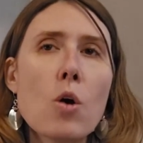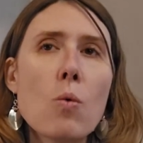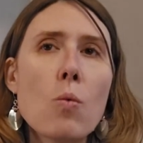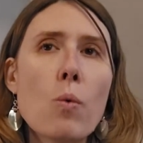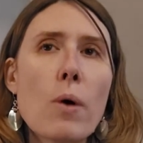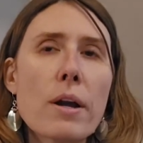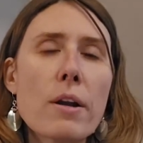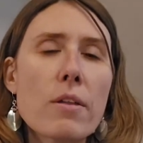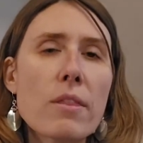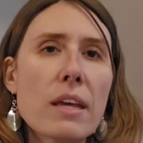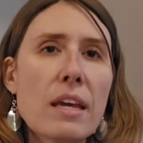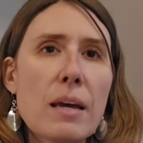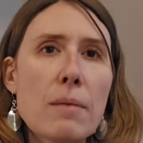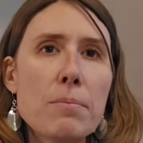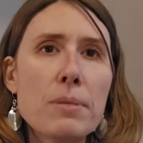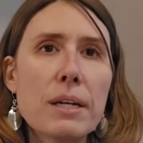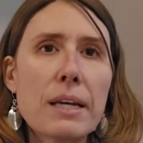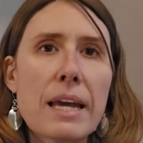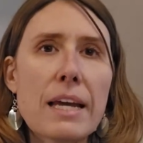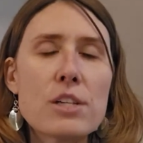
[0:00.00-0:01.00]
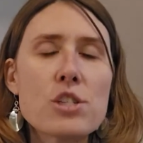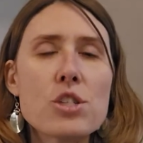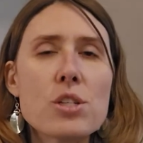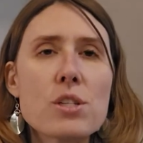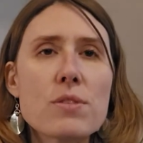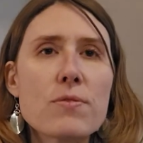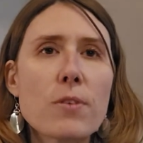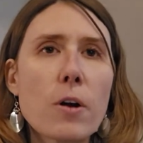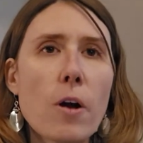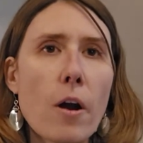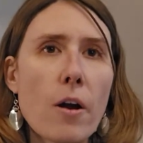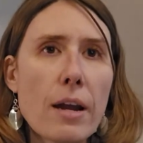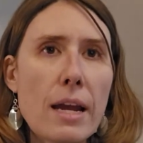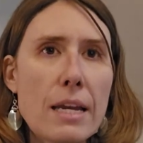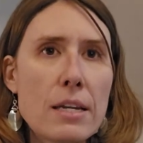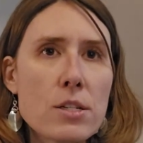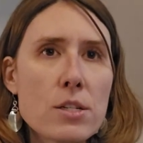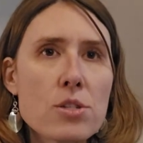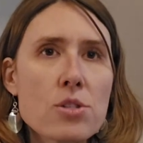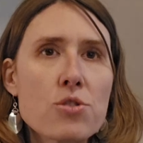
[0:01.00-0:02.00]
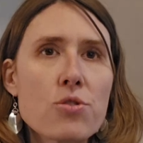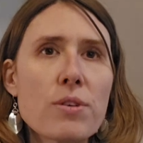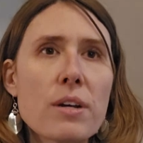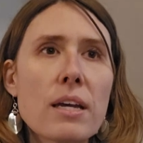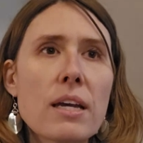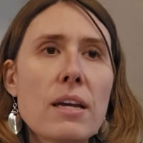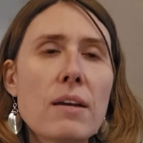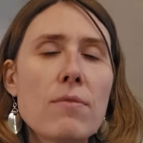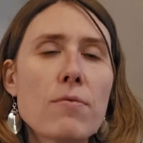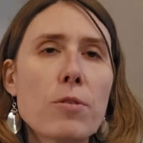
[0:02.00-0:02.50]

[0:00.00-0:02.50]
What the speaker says: what are the implications for our industry,